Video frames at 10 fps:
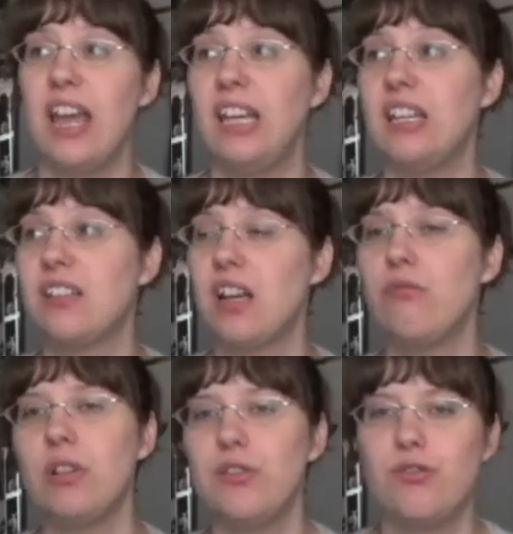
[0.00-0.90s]
and I
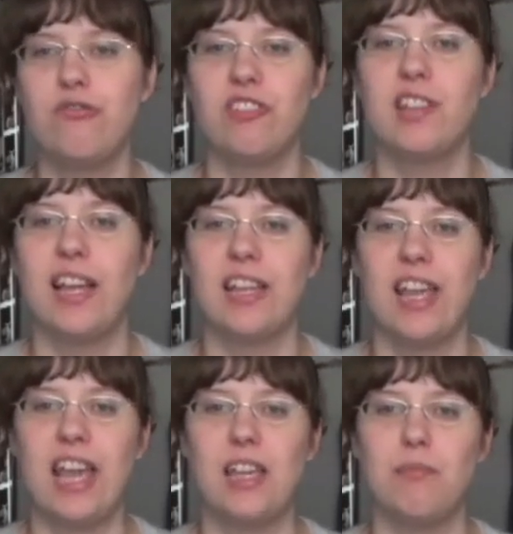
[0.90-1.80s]
really do feel like
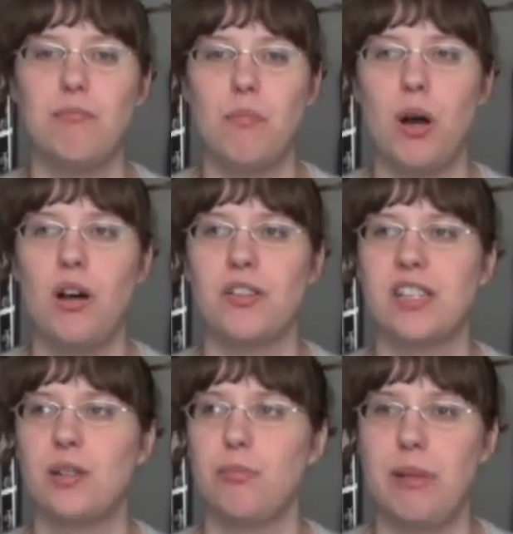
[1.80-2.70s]
Kate
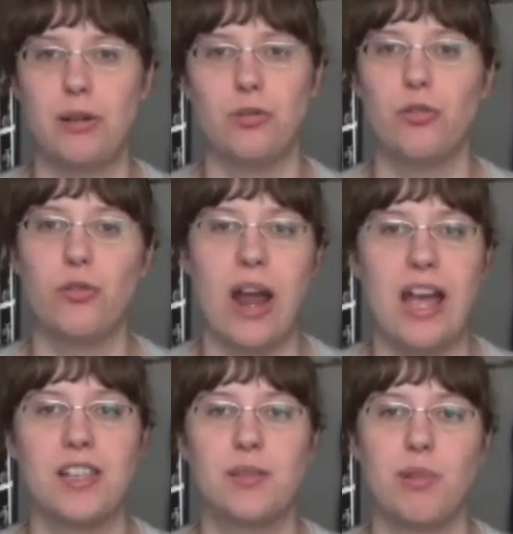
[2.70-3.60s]
Mosse had a better
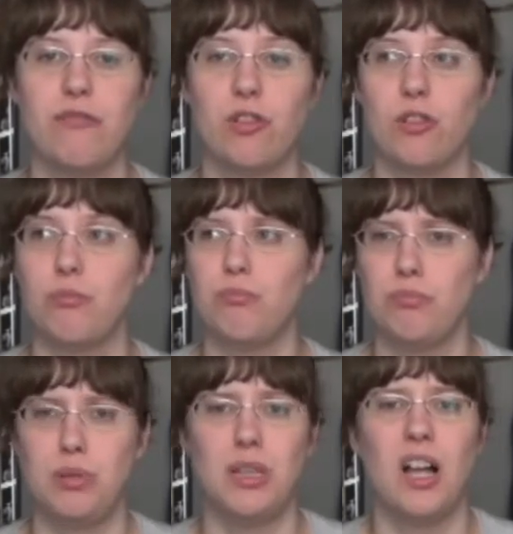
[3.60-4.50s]
grasp of her
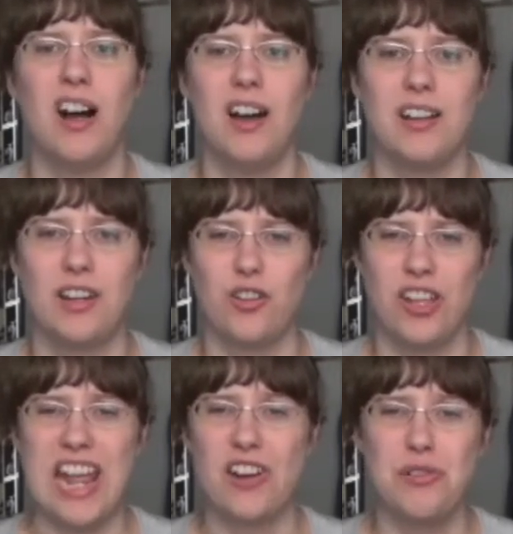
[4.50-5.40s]
plot and her
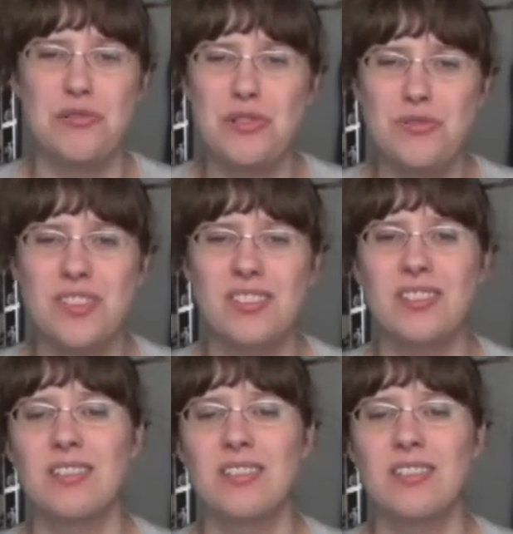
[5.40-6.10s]
characters.